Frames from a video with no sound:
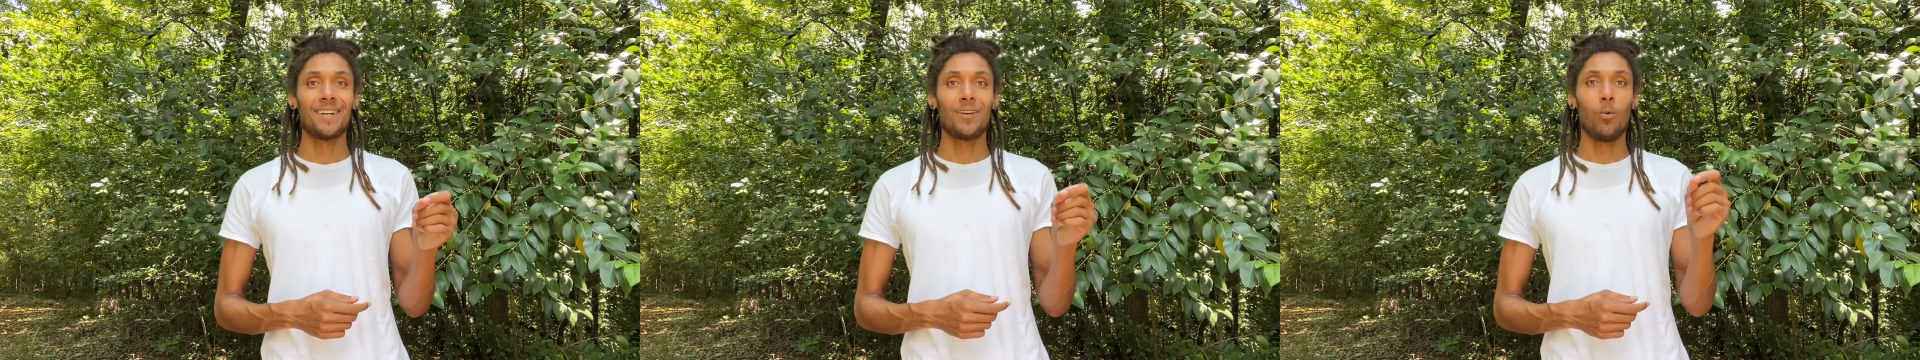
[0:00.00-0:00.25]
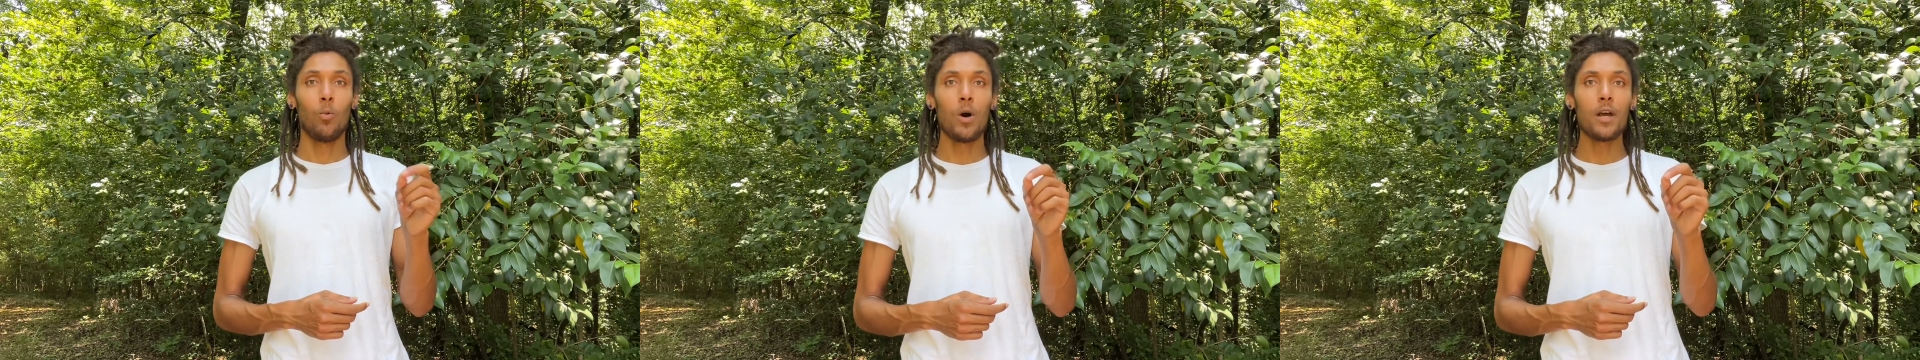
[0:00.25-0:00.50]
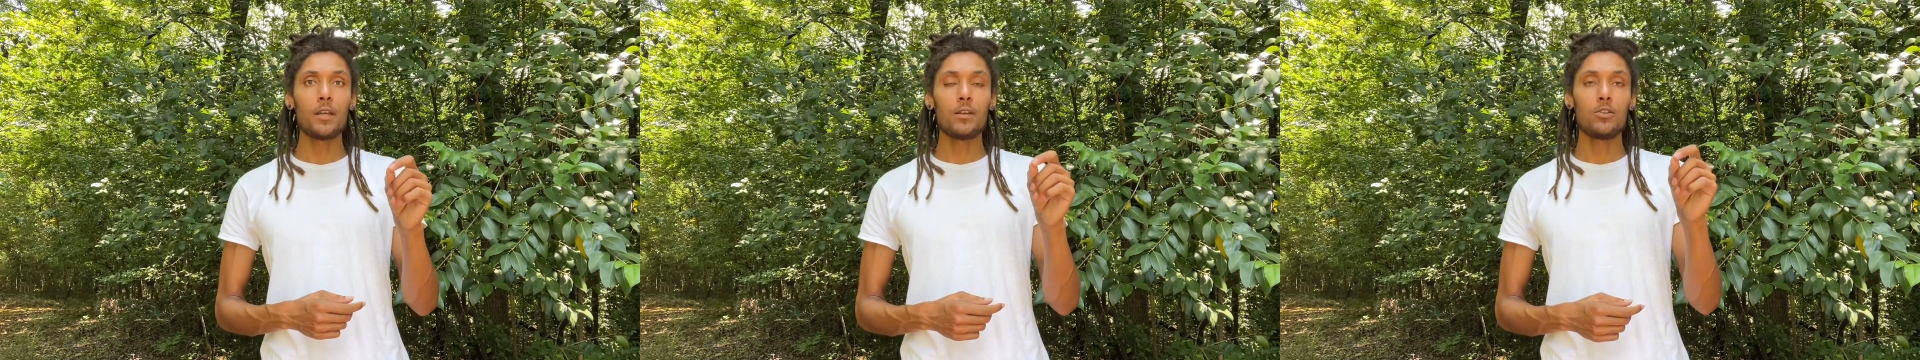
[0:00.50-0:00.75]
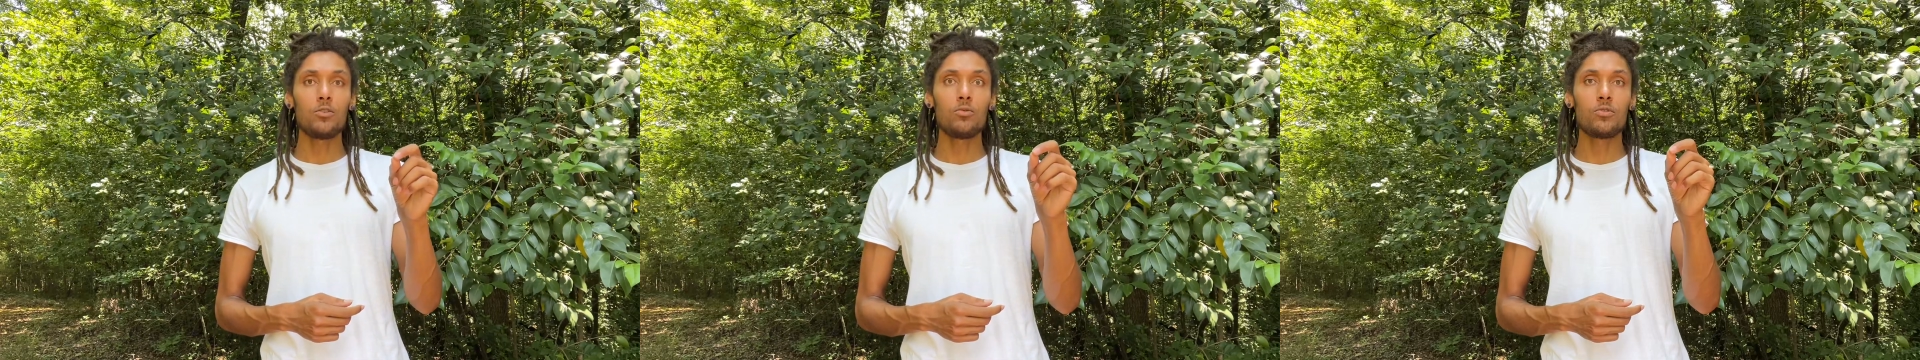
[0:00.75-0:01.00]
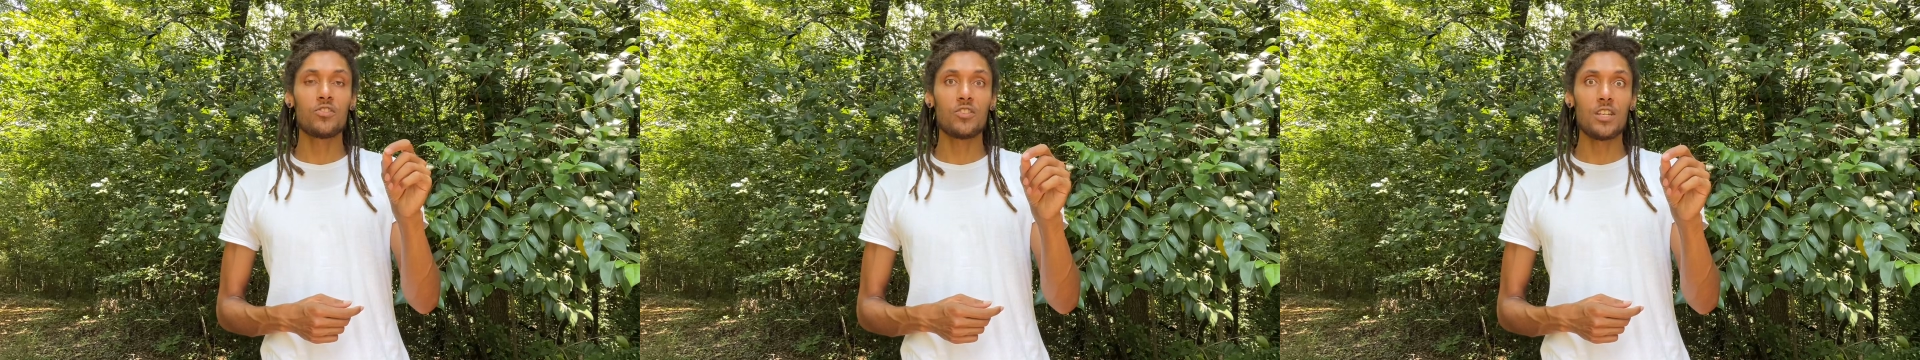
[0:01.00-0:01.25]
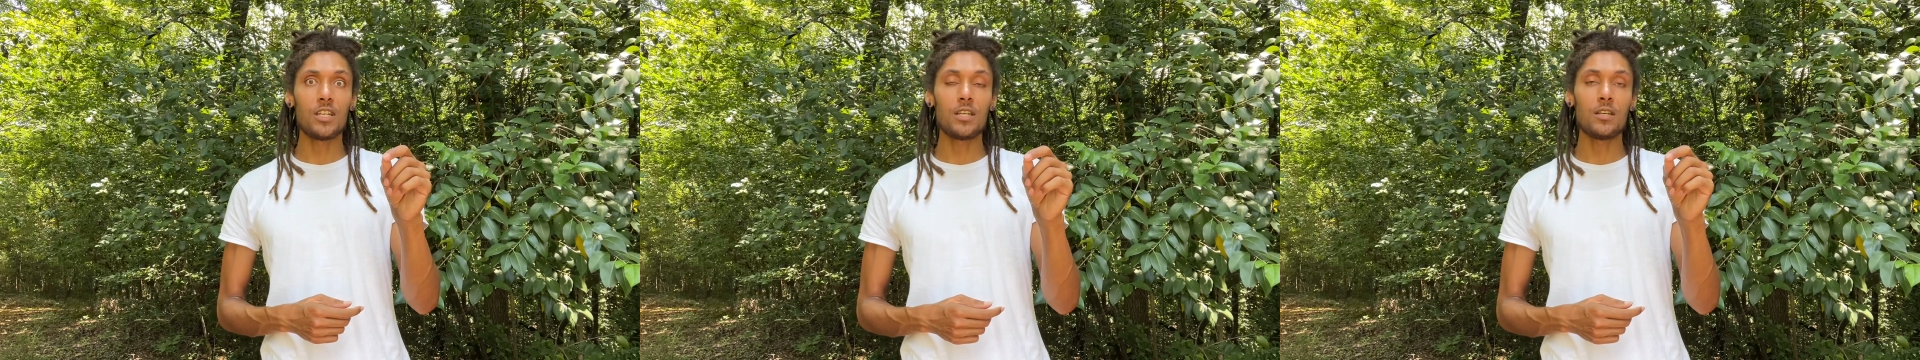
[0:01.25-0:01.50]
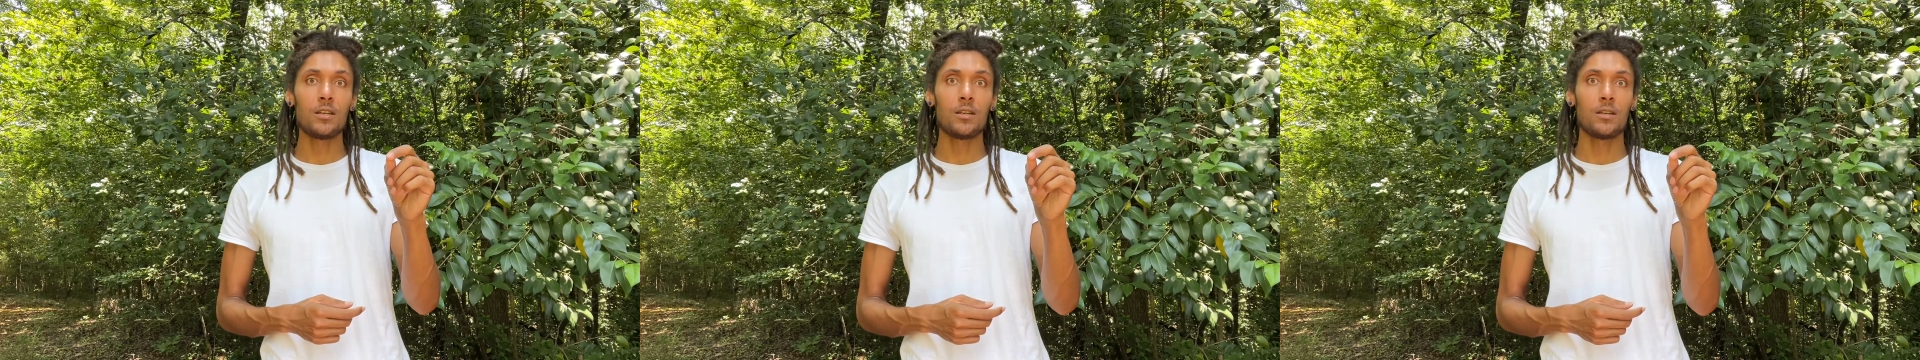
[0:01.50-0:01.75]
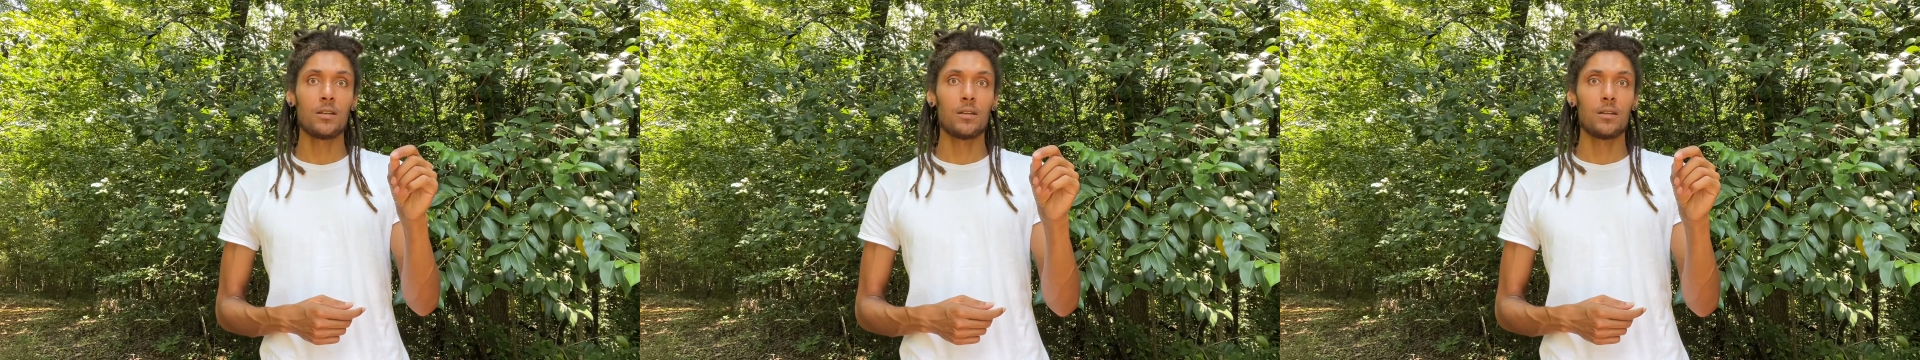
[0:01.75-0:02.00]
what you see
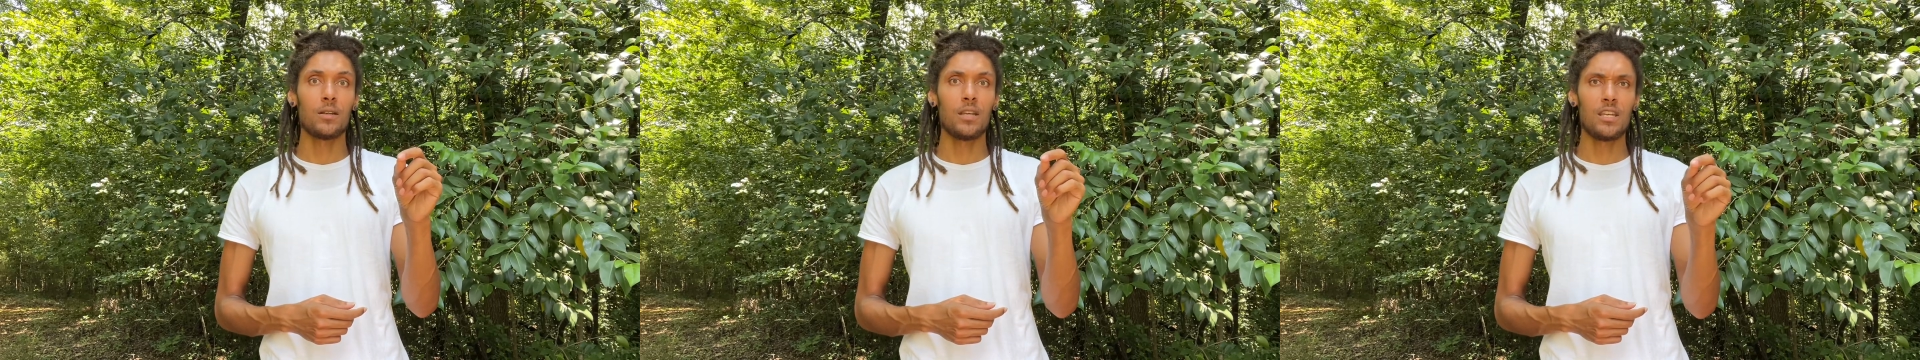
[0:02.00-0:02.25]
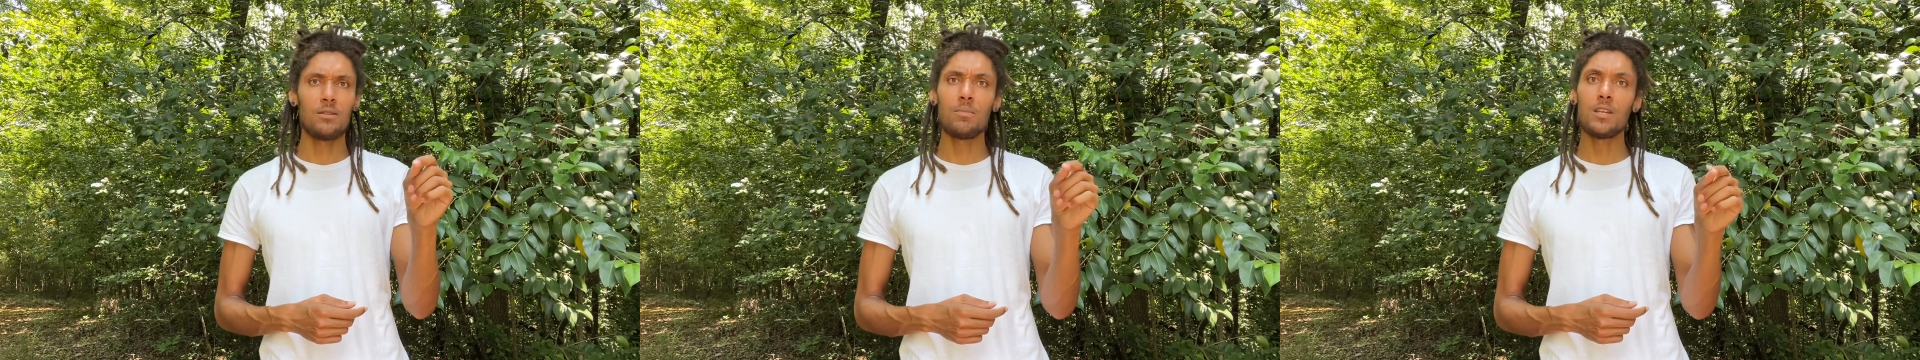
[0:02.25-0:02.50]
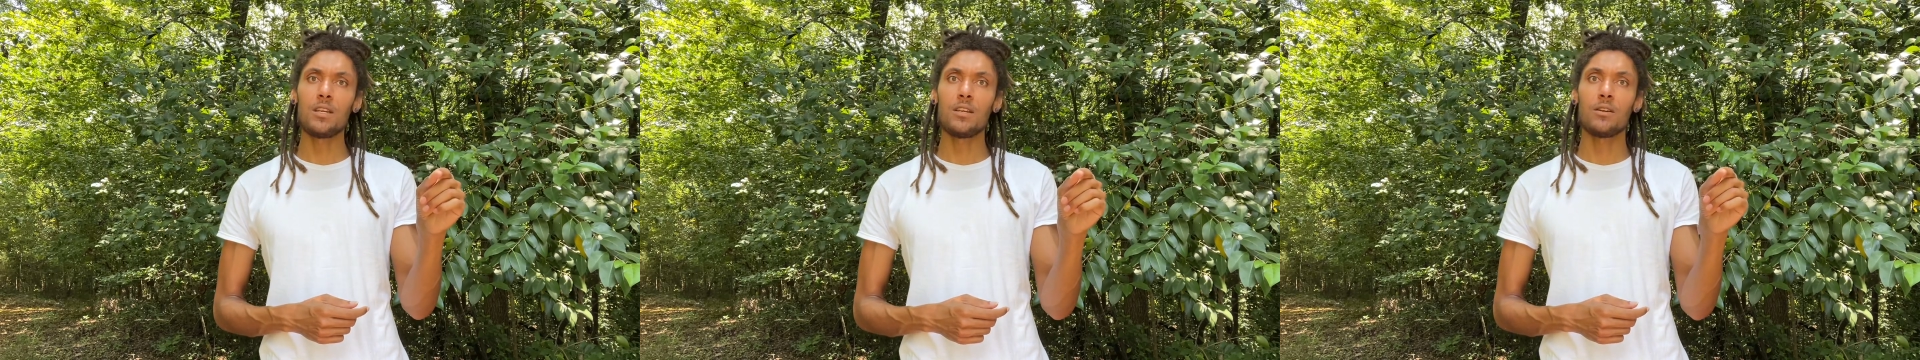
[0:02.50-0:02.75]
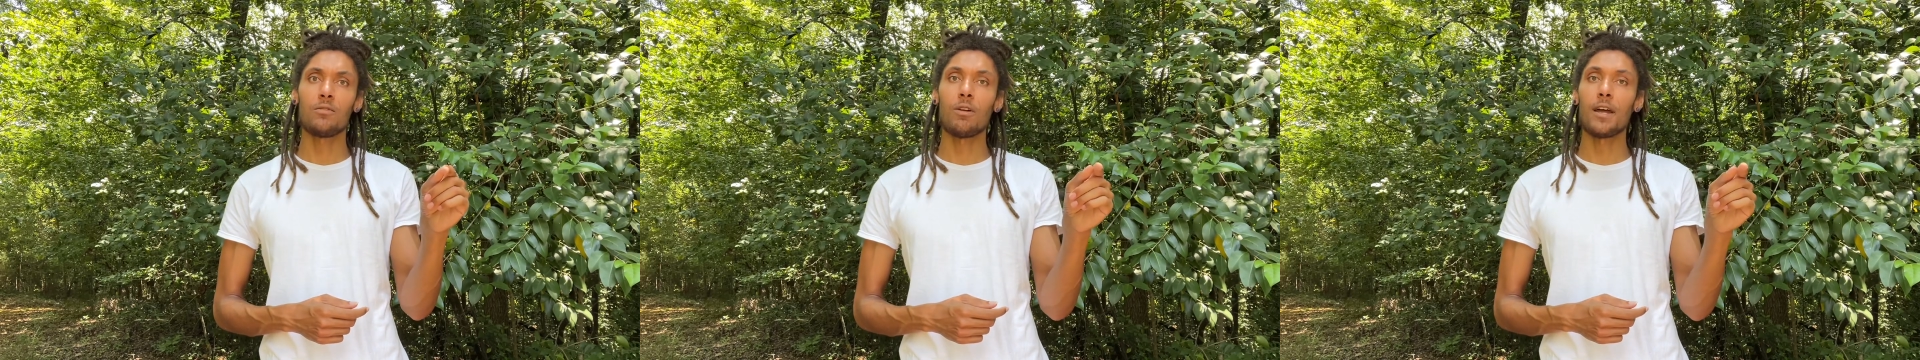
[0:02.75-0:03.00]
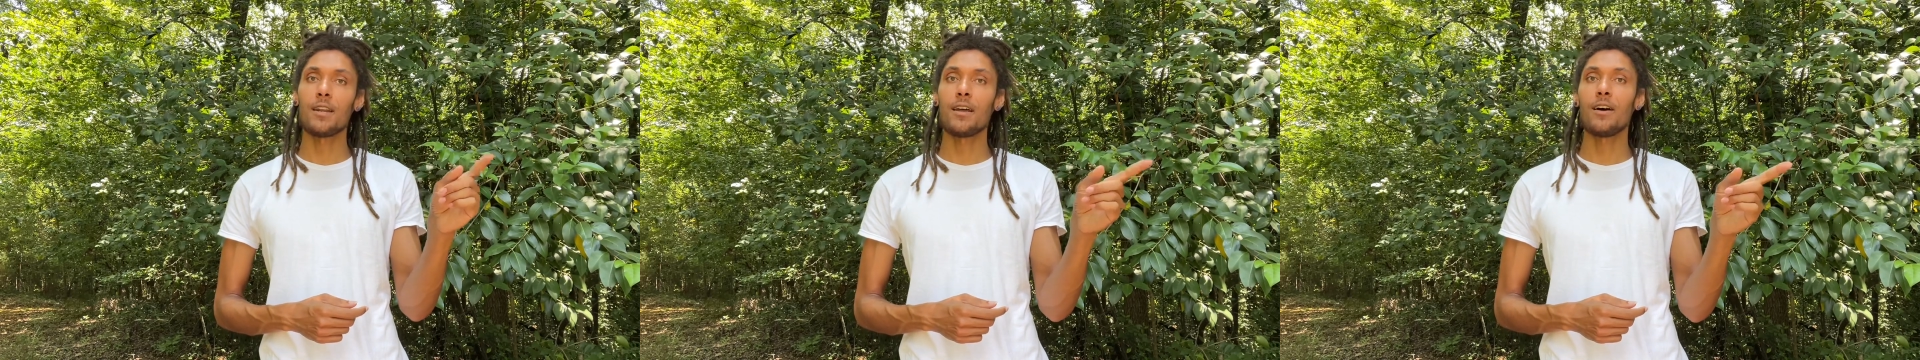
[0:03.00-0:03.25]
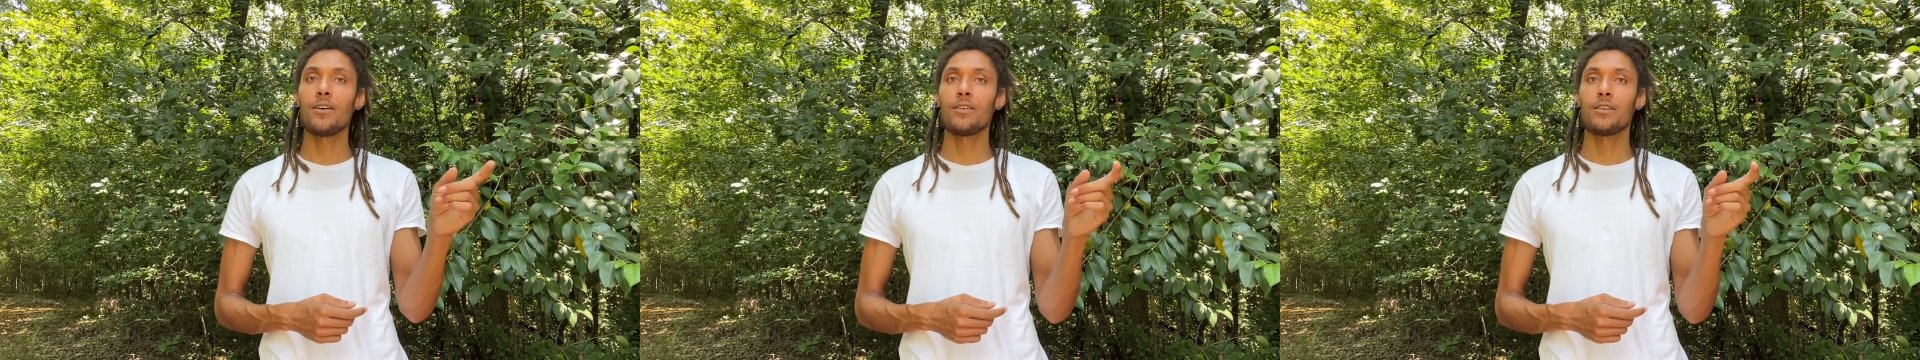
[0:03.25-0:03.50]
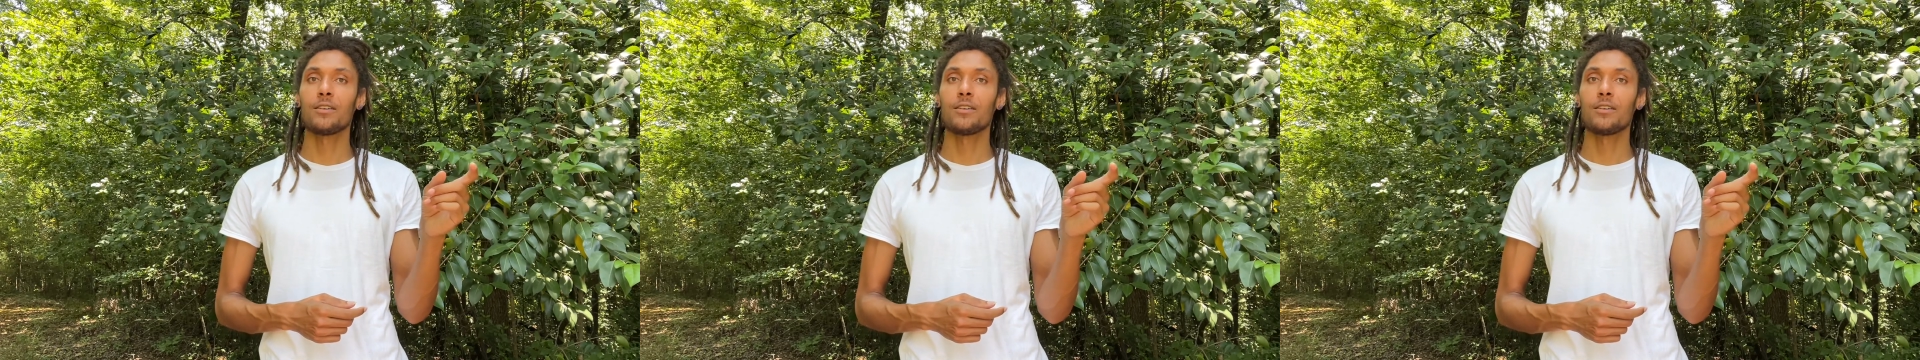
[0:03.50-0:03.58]
in me right now?